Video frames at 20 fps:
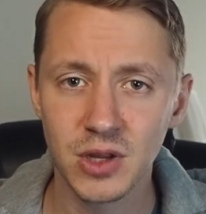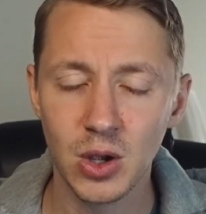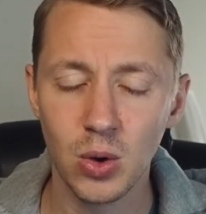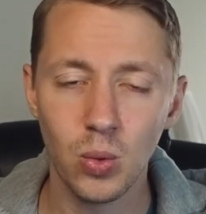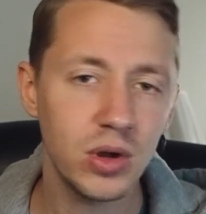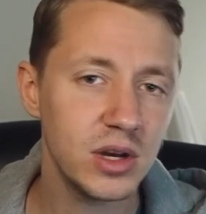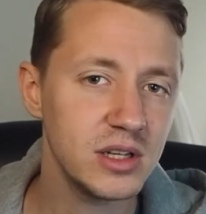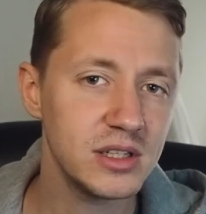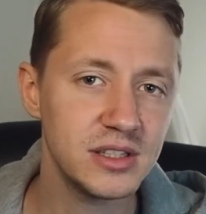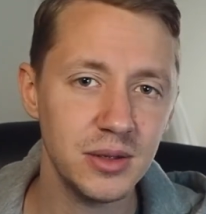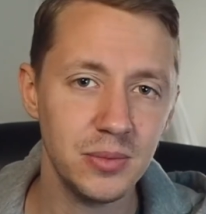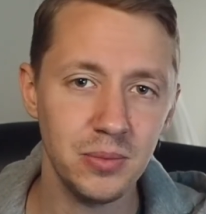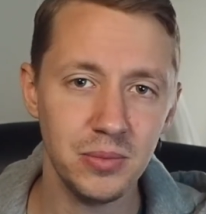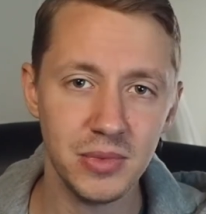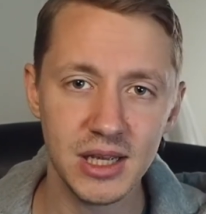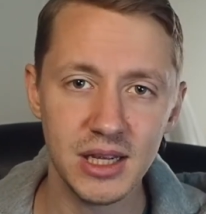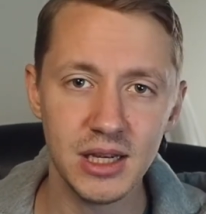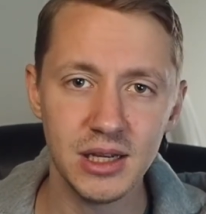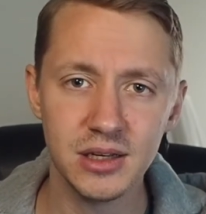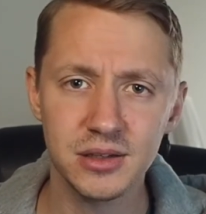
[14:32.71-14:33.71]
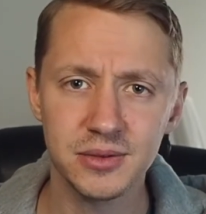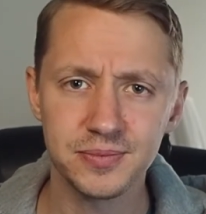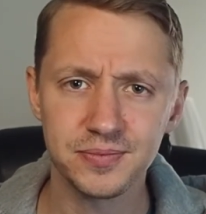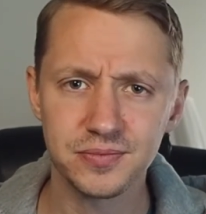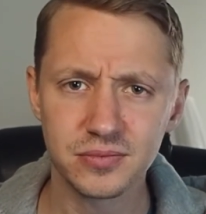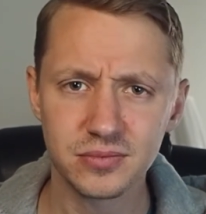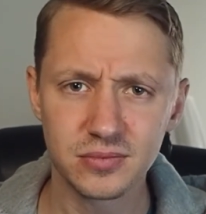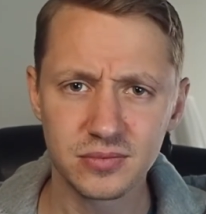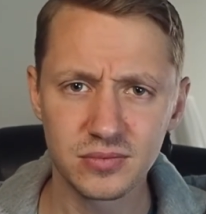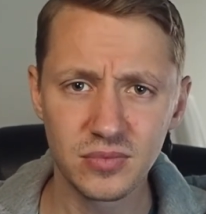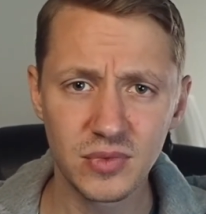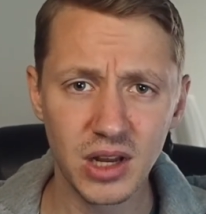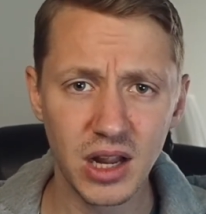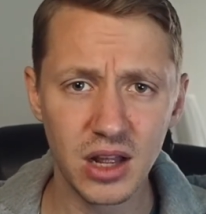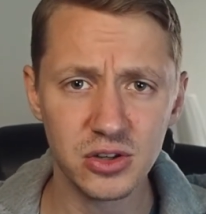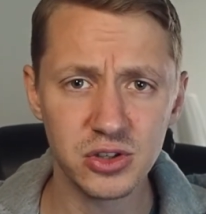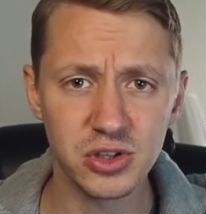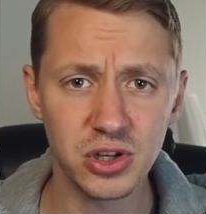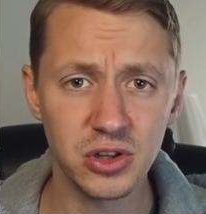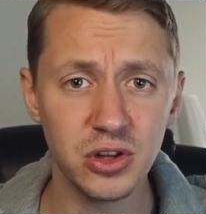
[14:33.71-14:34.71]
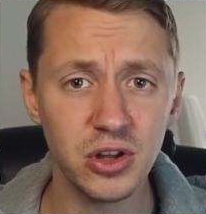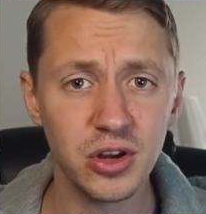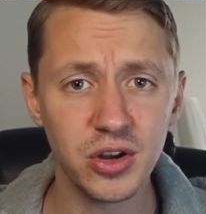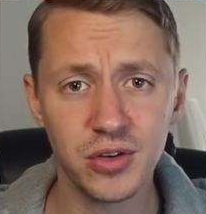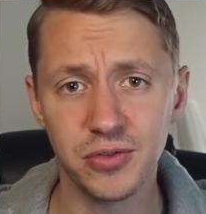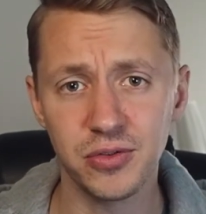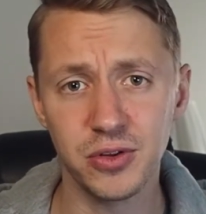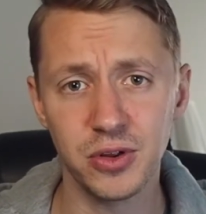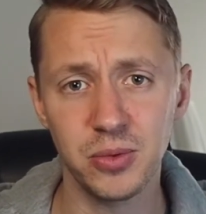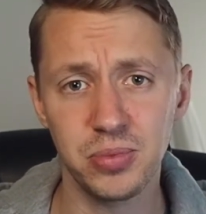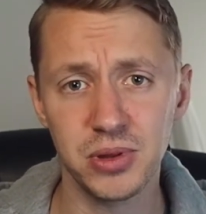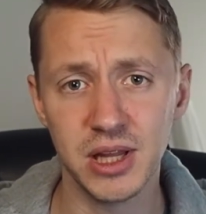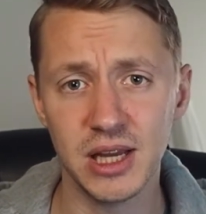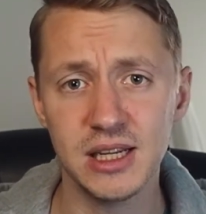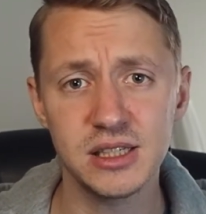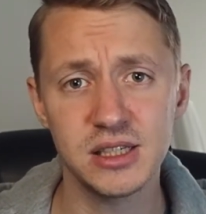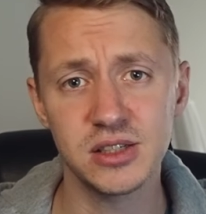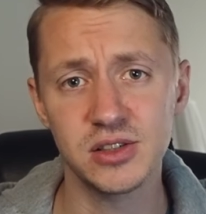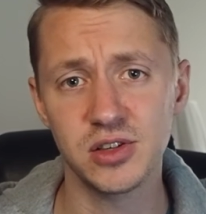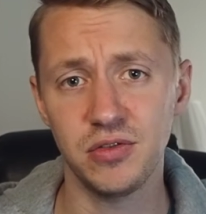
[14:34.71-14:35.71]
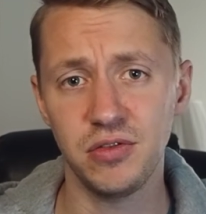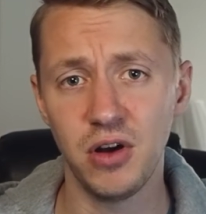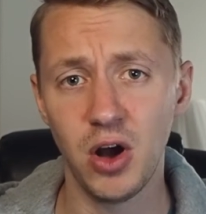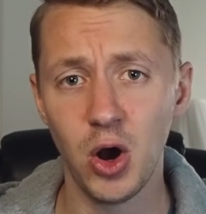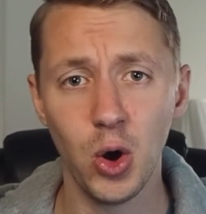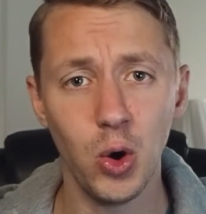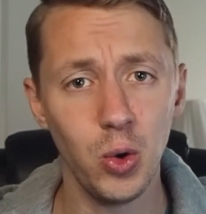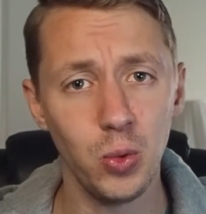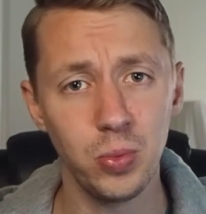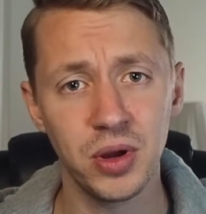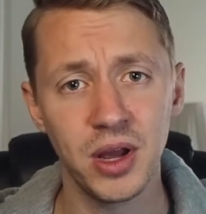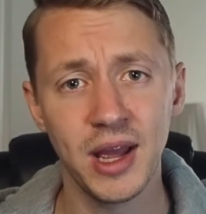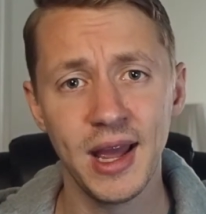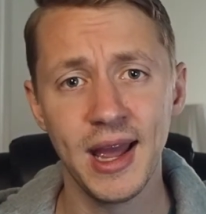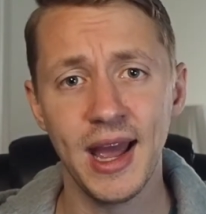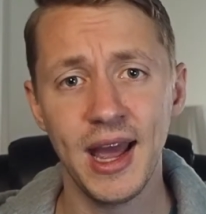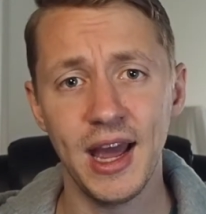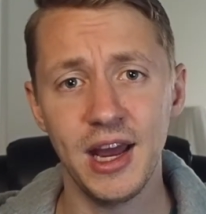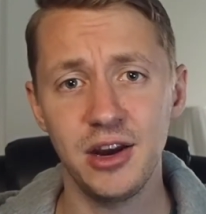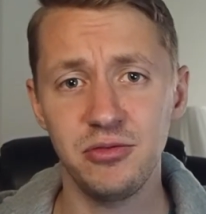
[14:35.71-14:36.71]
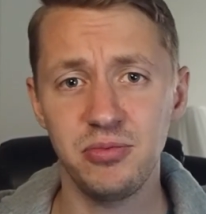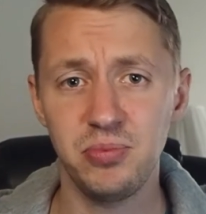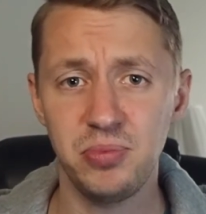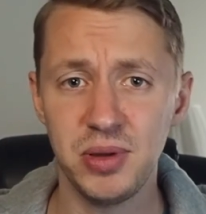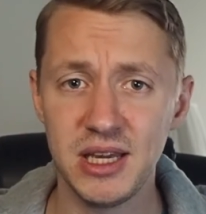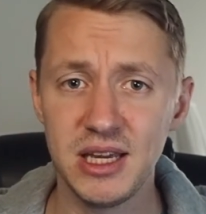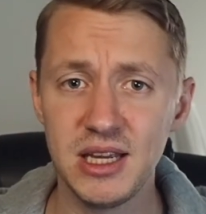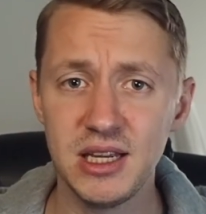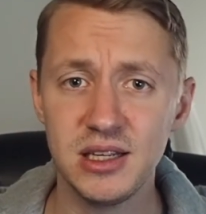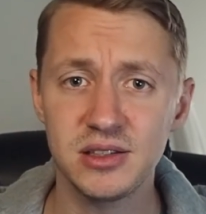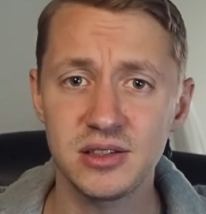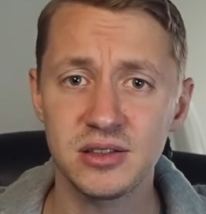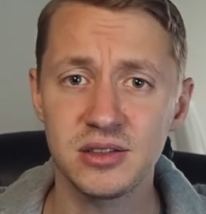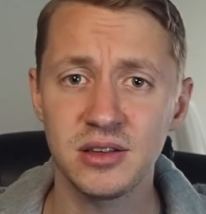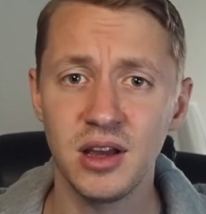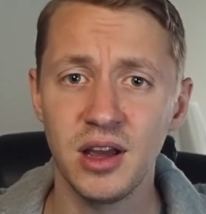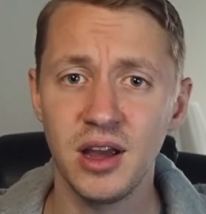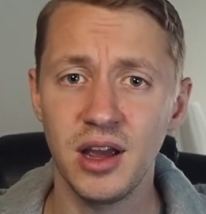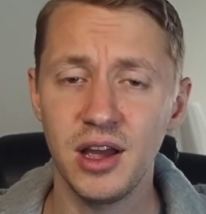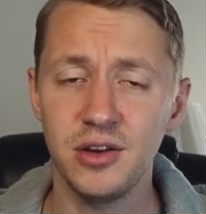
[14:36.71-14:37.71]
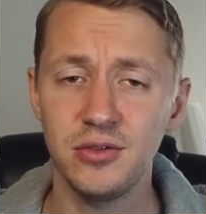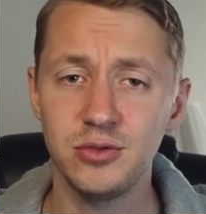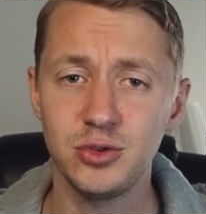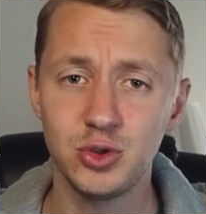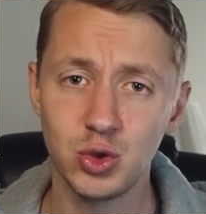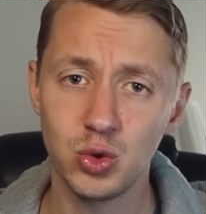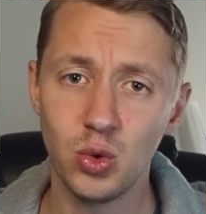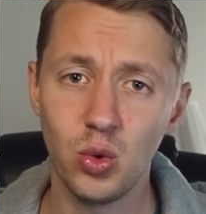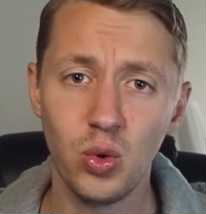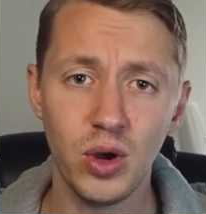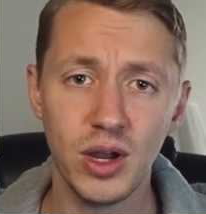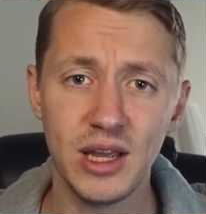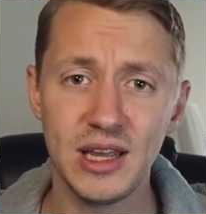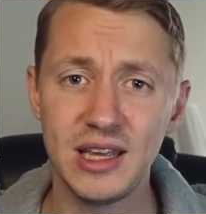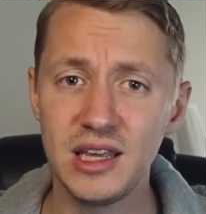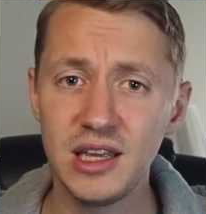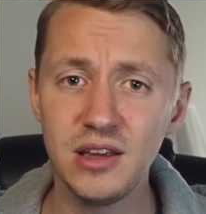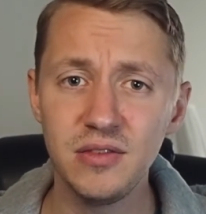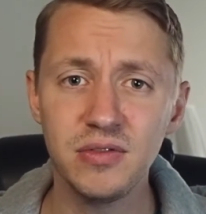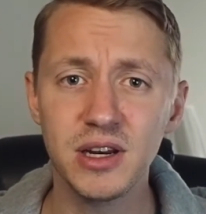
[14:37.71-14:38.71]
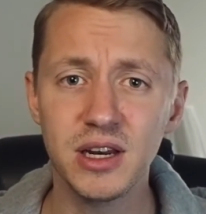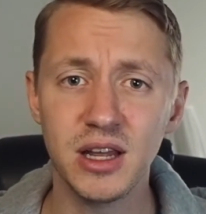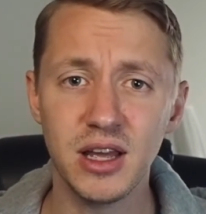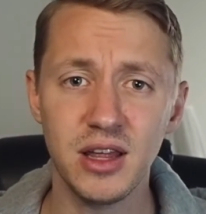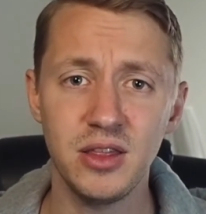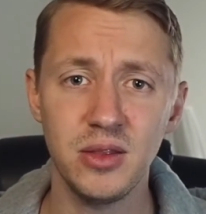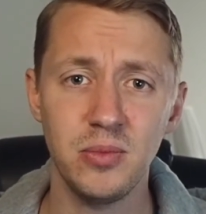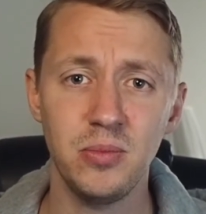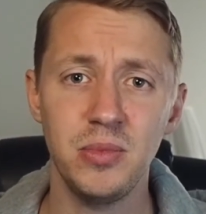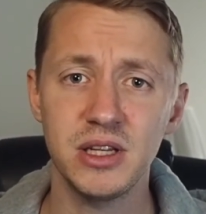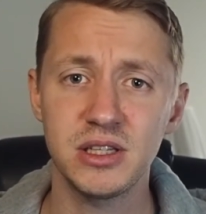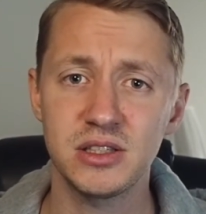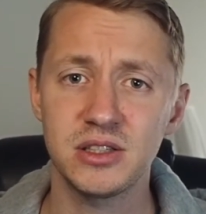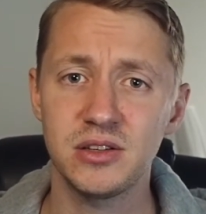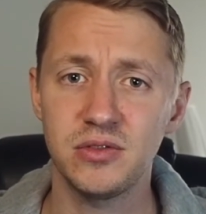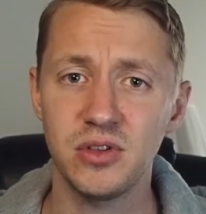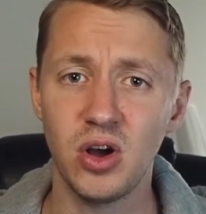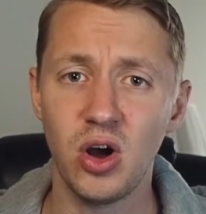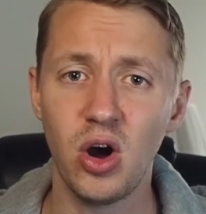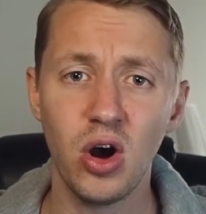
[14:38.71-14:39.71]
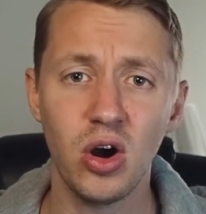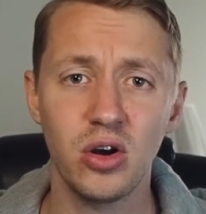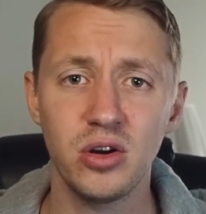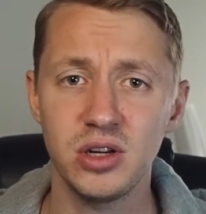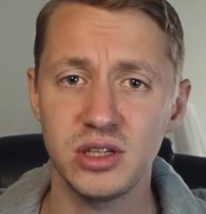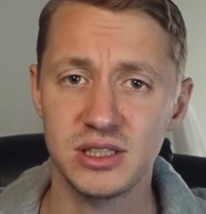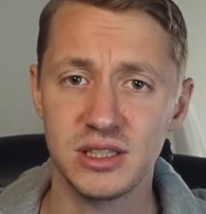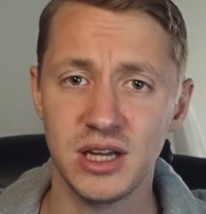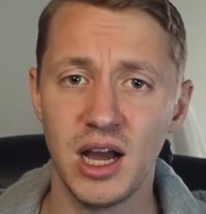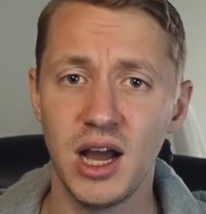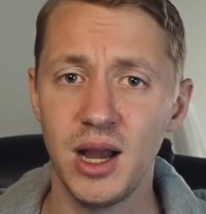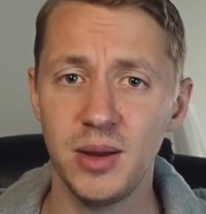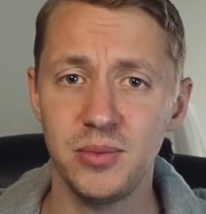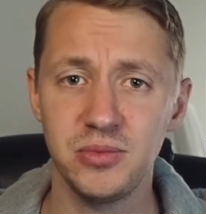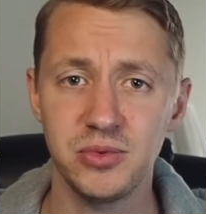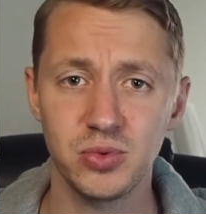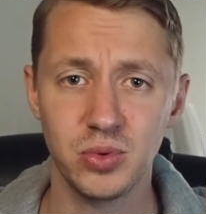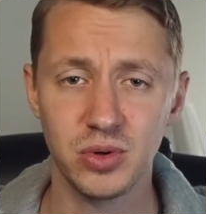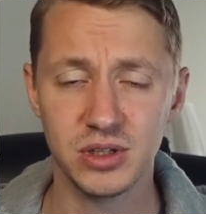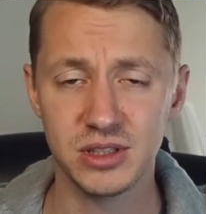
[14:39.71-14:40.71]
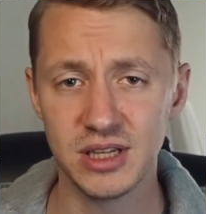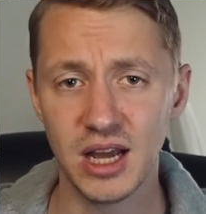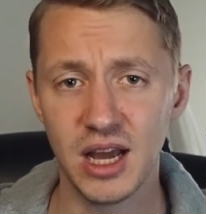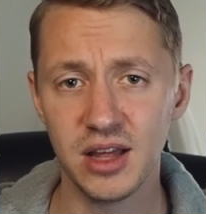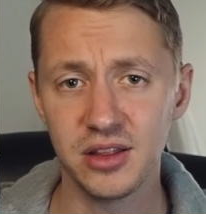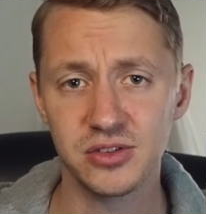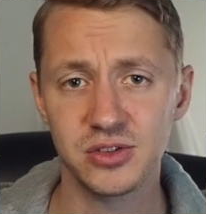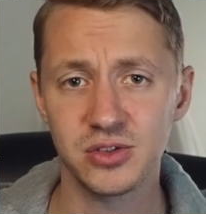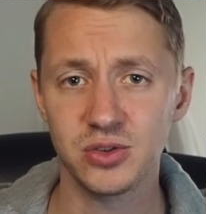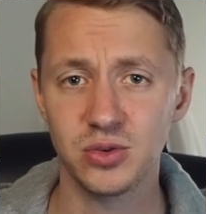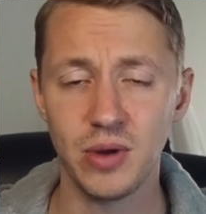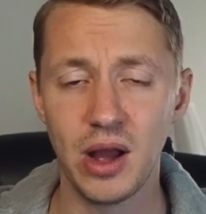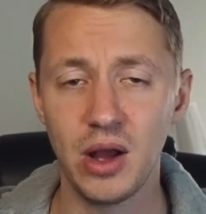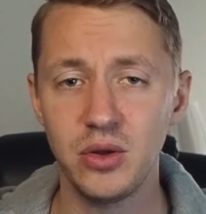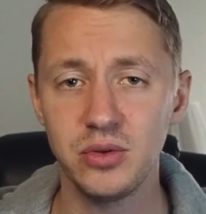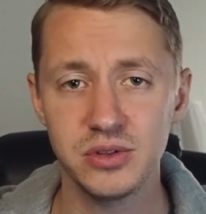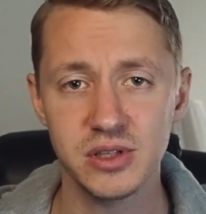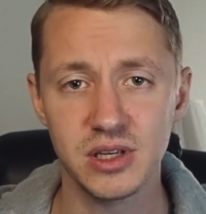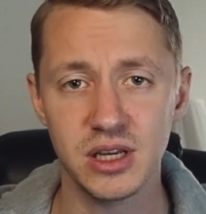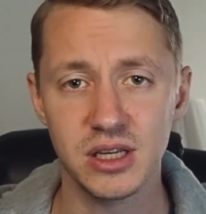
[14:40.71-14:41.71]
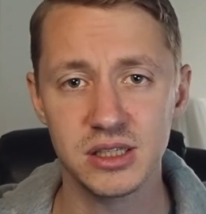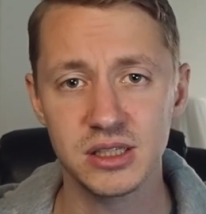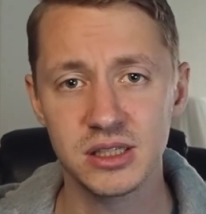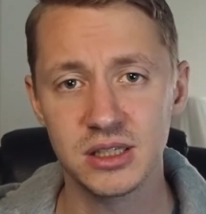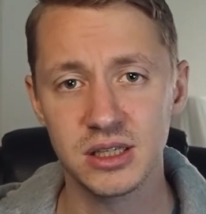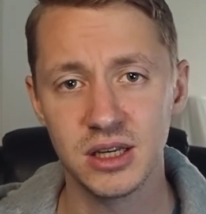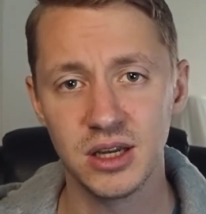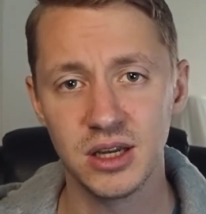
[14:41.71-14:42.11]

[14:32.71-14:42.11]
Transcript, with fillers: What does it mean to look for the places of hope and of peace and of joy, even in the midst of the hardest times where death surrounds us?